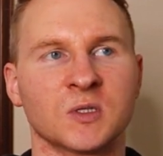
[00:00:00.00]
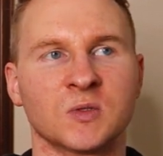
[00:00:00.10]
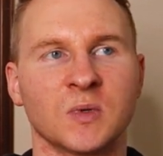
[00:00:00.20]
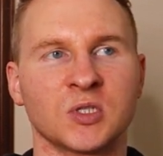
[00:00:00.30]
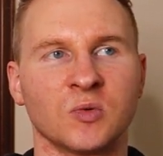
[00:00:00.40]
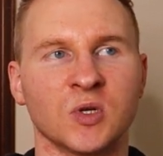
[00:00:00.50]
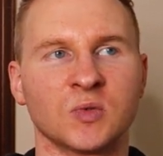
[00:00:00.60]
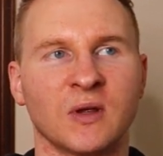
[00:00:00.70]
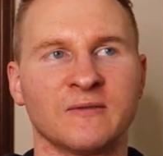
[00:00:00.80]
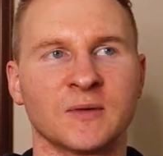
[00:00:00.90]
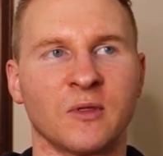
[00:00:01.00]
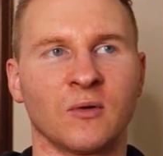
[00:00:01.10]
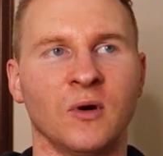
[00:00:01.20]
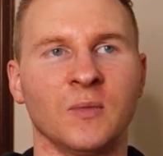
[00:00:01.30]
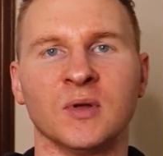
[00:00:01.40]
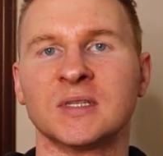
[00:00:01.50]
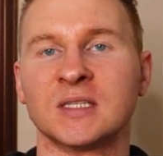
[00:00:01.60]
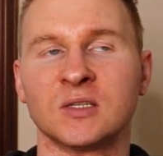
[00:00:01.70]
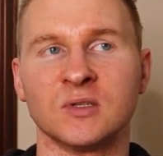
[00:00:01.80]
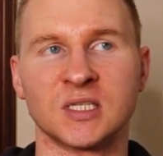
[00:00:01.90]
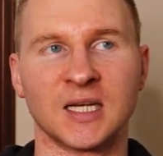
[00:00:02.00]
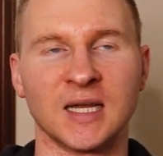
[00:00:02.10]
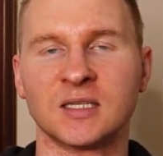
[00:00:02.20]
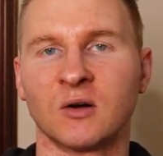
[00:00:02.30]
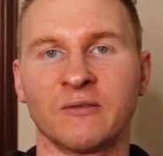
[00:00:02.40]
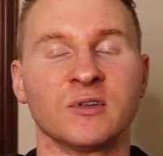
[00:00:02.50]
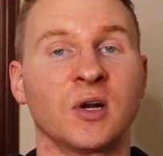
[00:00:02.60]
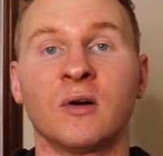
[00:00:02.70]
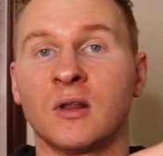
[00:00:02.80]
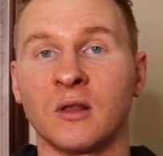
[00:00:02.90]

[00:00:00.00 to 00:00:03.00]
especially once we have some authority built into the site, or if there's already